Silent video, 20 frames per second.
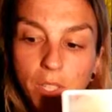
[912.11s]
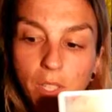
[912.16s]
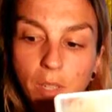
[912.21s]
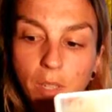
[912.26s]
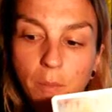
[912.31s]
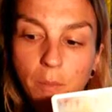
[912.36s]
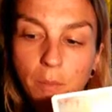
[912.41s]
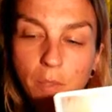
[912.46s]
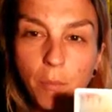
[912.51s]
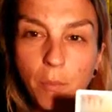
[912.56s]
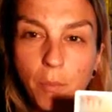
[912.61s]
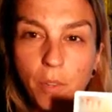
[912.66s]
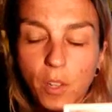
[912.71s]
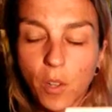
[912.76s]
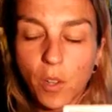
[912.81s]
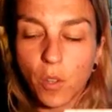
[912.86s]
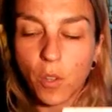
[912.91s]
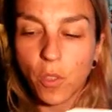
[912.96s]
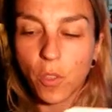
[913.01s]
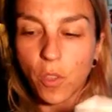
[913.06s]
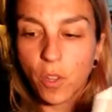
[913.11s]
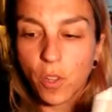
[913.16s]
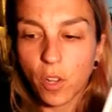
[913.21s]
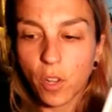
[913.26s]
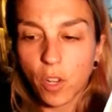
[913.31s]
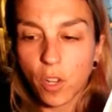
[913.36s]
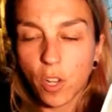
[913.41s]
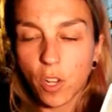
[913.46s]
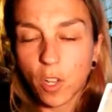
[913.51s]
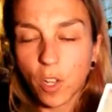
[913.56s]
or there could be
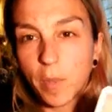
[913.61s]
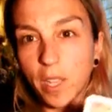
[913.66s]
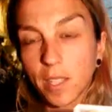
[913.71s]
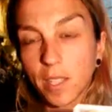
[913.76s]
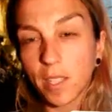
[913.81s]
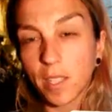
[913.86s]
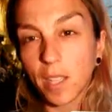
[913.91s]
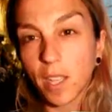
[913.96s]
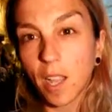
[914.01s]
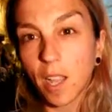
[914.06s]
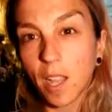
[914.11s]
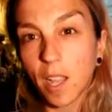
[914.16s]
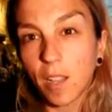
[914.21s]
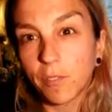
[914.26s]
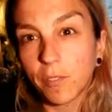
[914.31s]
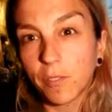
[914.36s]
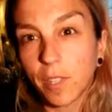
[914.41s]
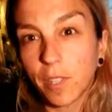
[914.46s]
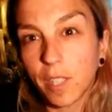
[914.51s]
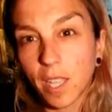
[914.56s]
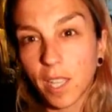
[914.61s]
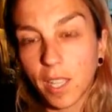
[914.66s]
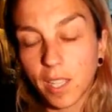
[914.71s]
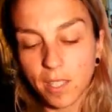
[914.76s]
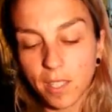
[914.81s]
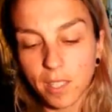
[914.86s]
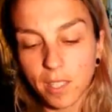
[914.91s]
lots of conflict. And instead of